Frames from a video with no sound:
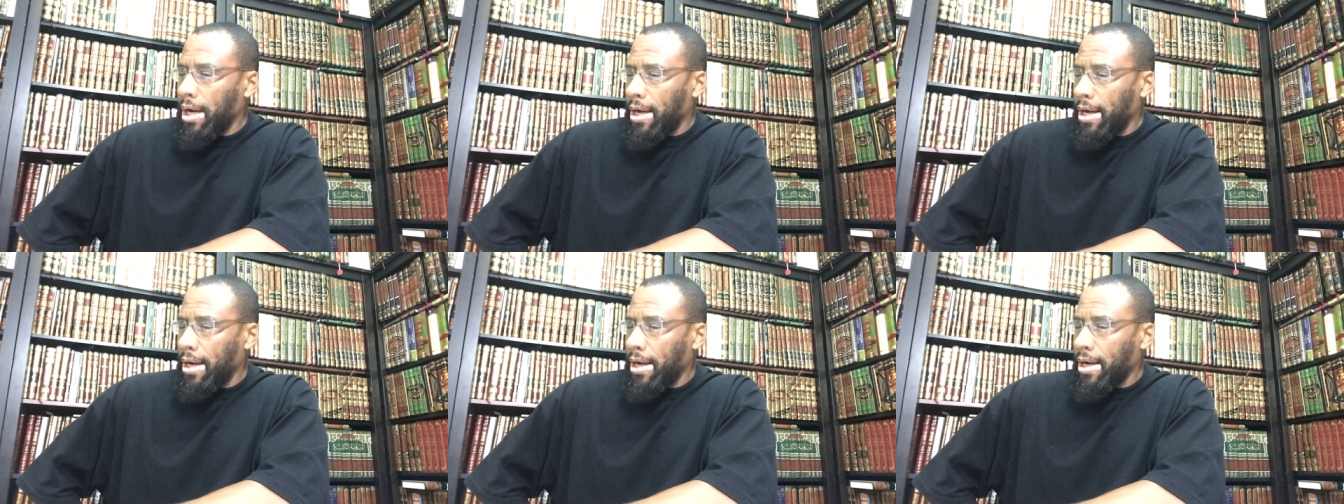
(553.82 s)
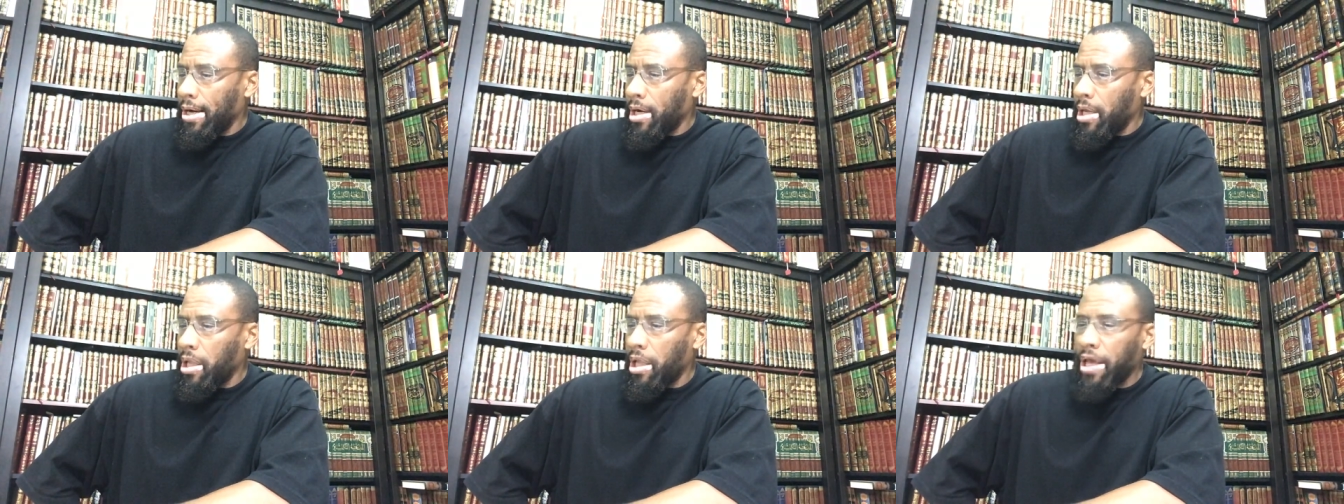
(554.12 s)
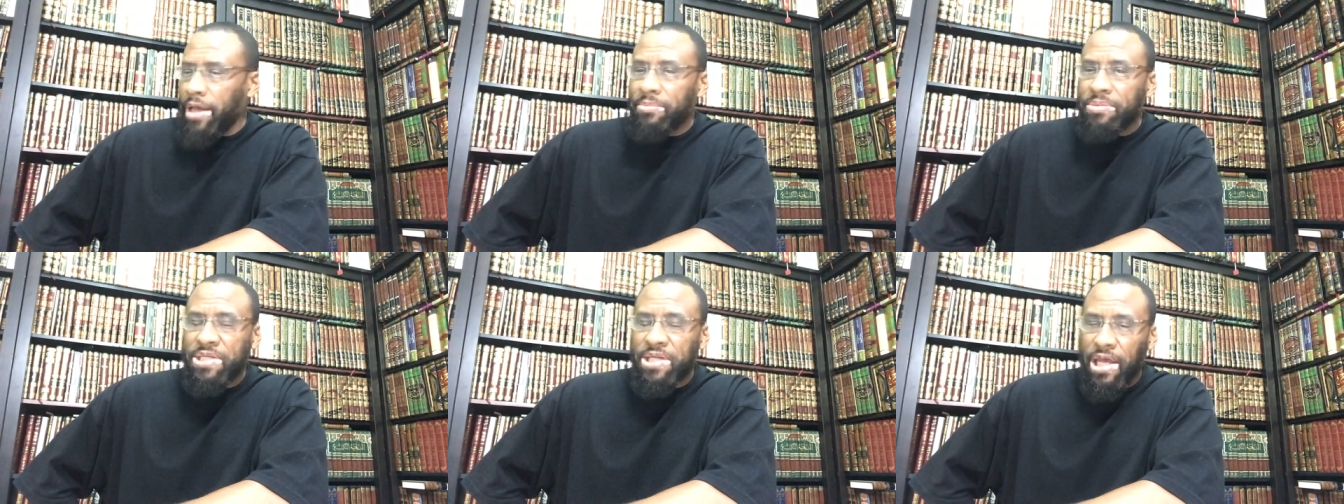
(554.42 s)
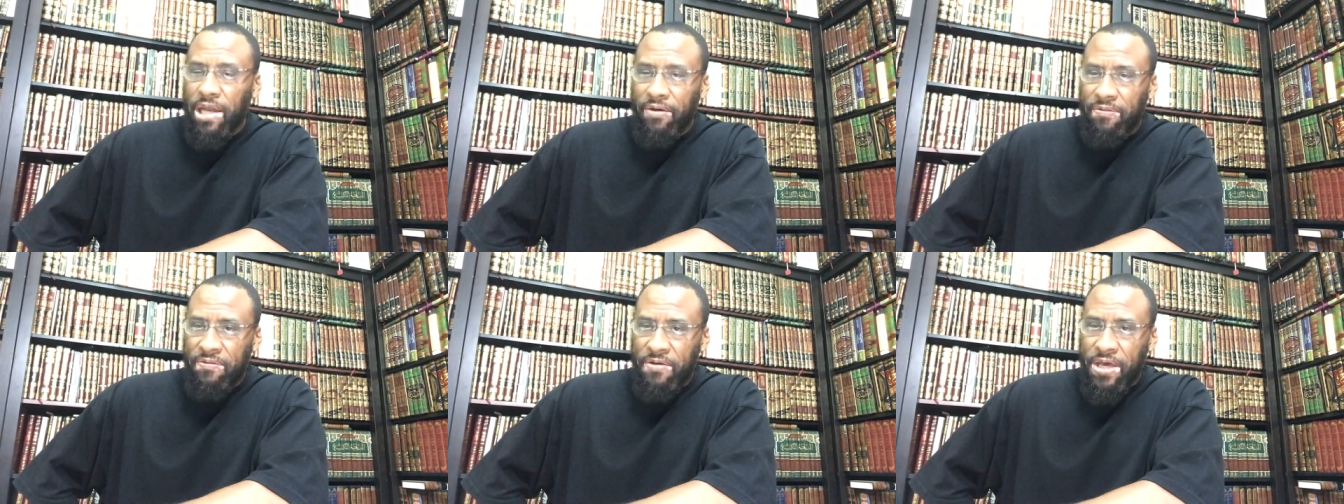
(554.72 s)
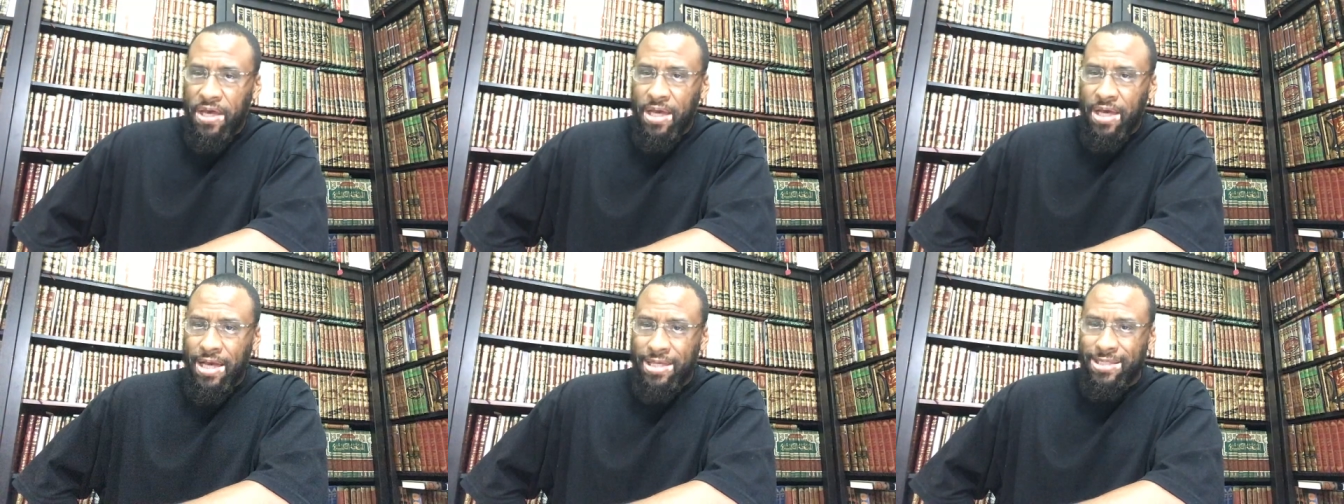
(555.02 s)
Uh, claim
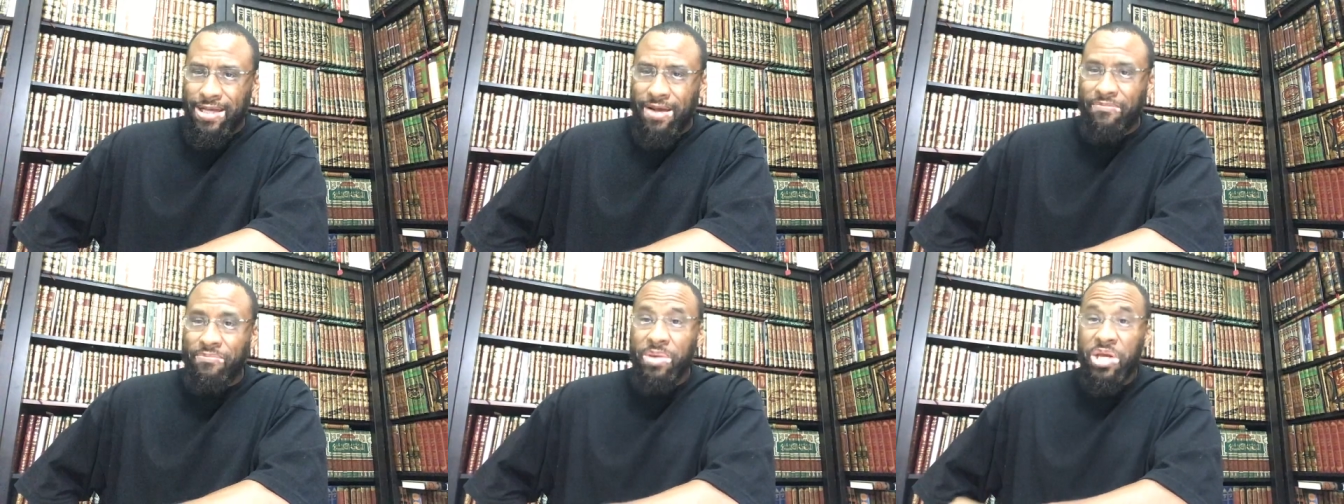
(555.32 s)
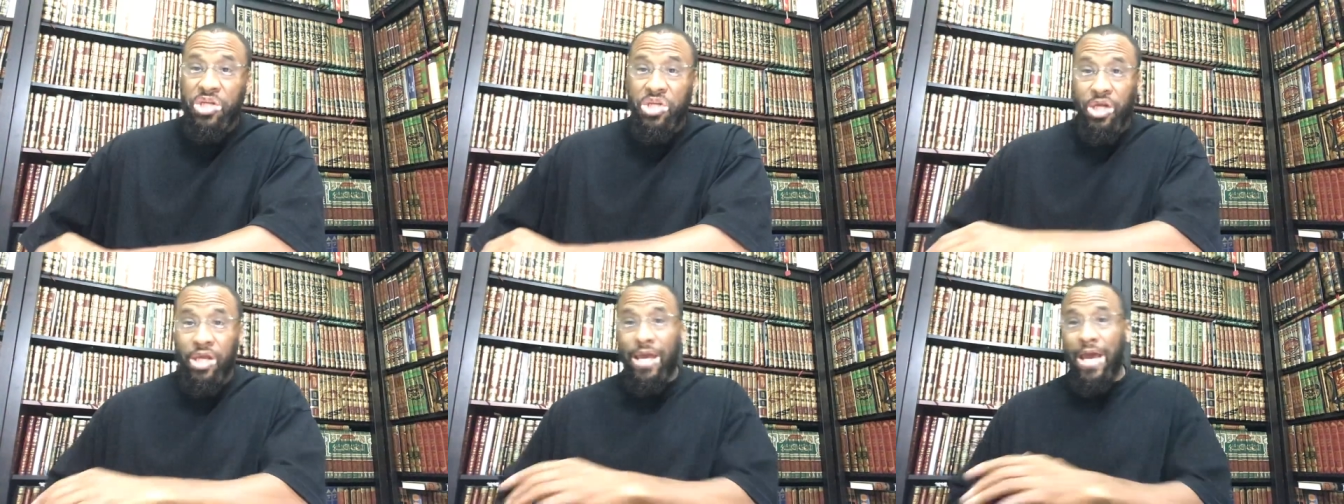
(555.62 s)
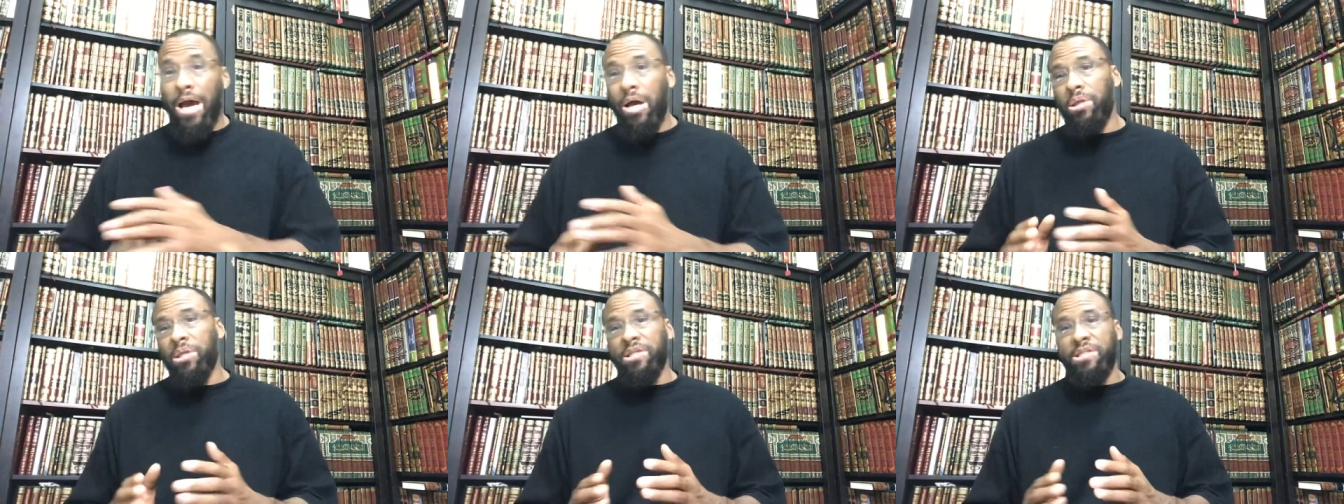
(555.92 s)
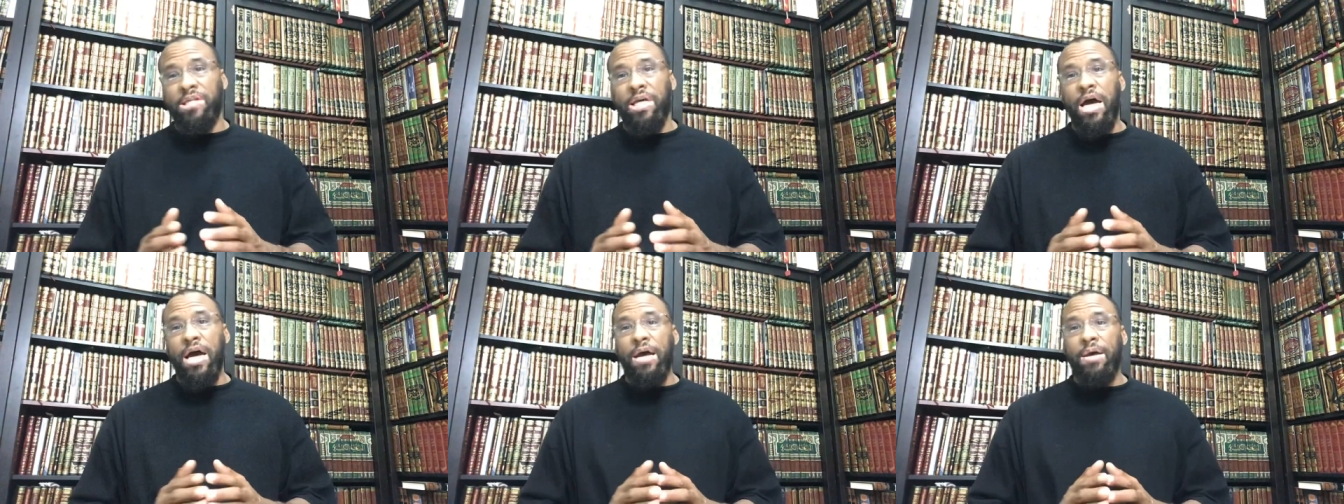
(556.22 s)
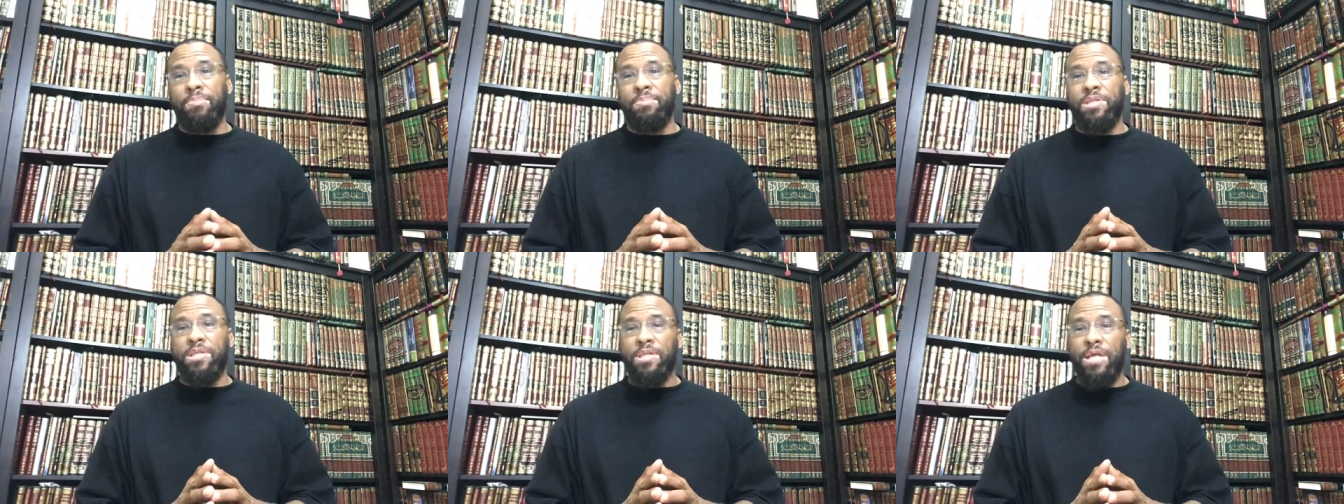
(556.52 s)
Salafi, and as I've mentioned countless
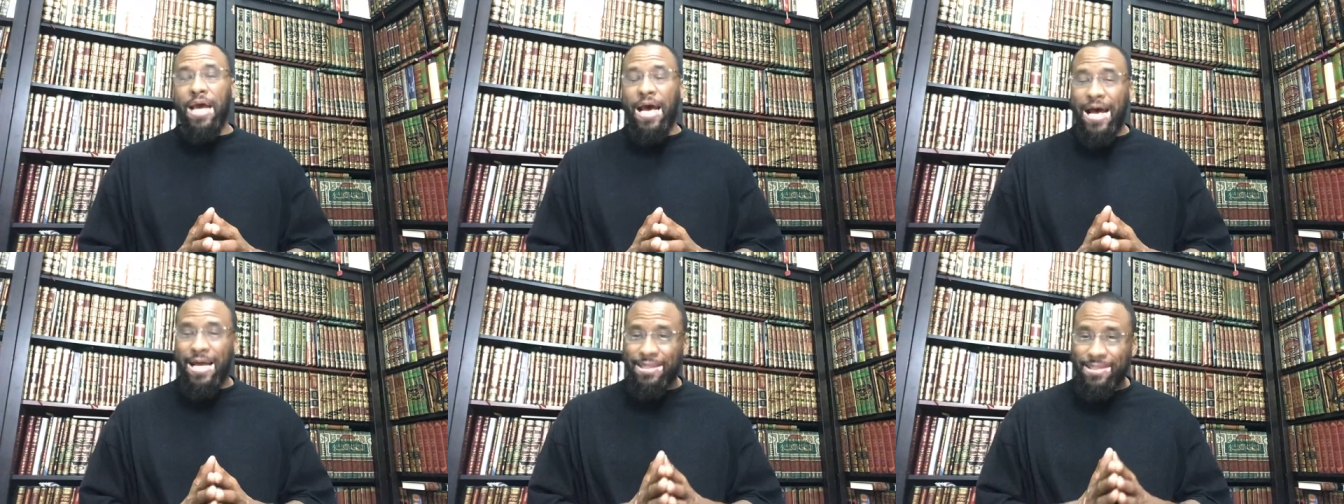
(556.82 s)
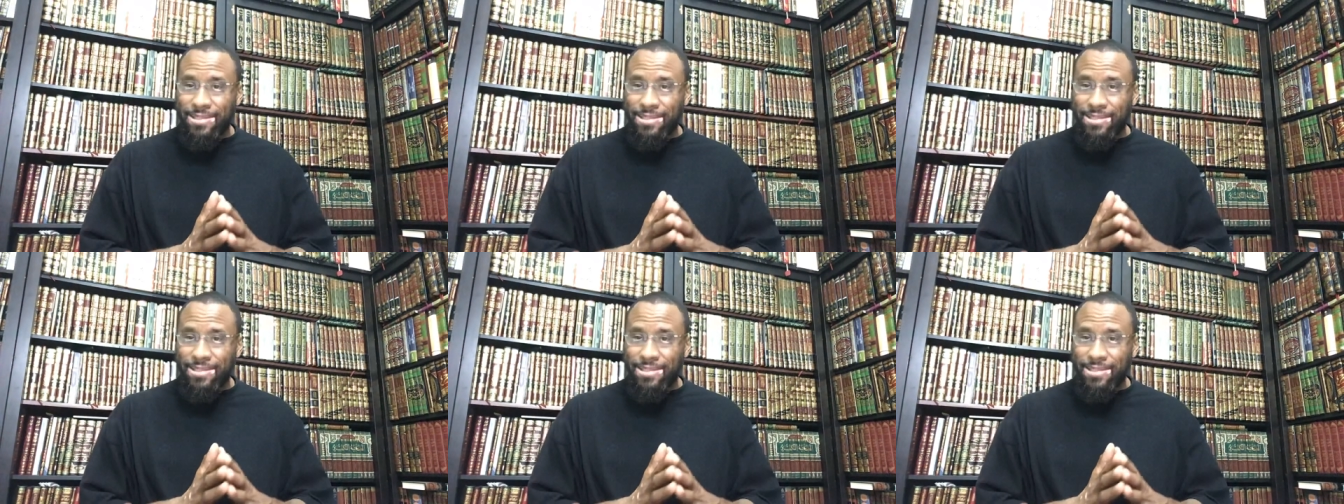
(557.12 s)
times,